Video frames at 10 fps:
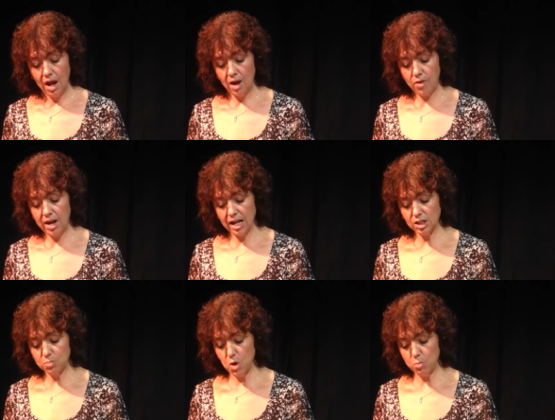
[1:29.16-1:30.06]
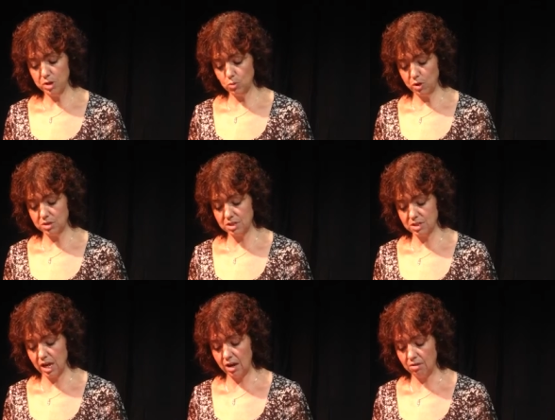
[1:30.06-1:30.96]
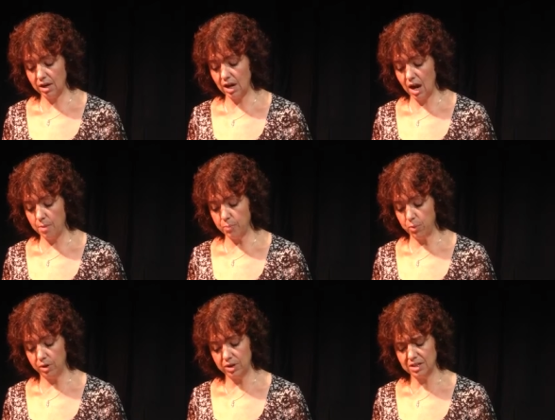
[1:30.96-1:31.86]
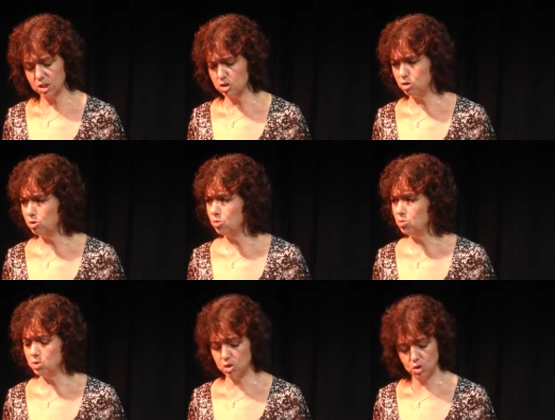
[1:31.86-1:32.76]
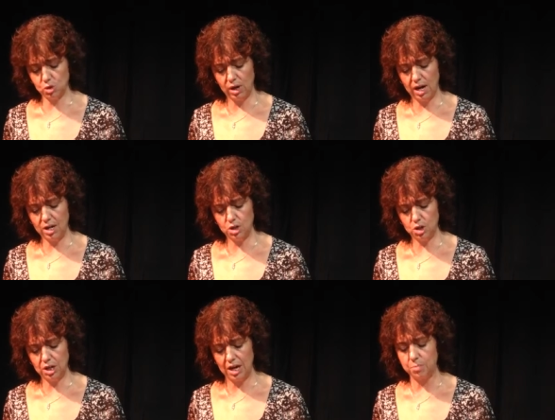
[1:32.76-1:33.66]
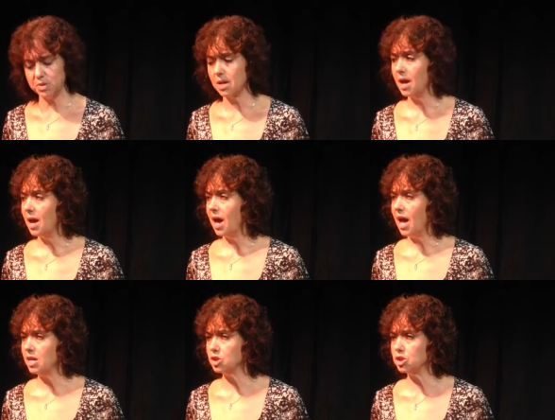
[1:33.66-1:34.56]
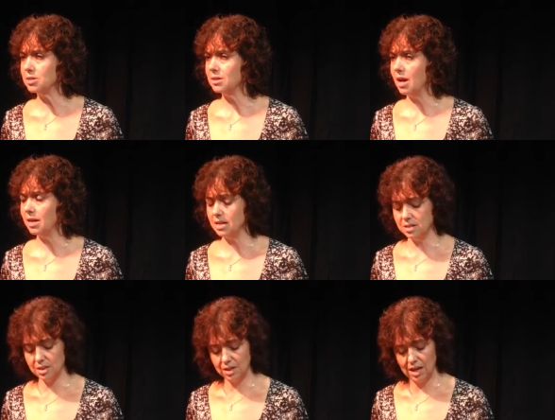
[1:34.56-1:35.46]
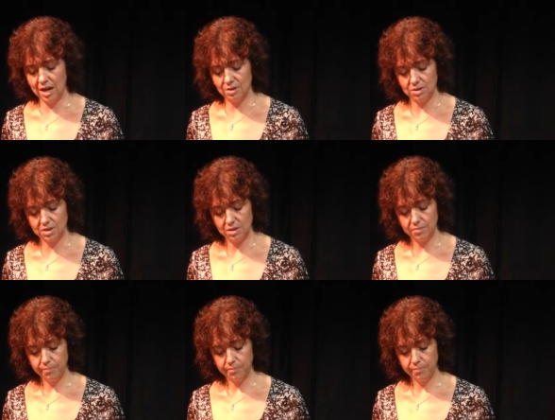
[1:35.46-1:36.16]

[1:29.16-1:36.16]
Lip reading: And the next moment we're staring upward at the 2 strange shapes etched against the clouds.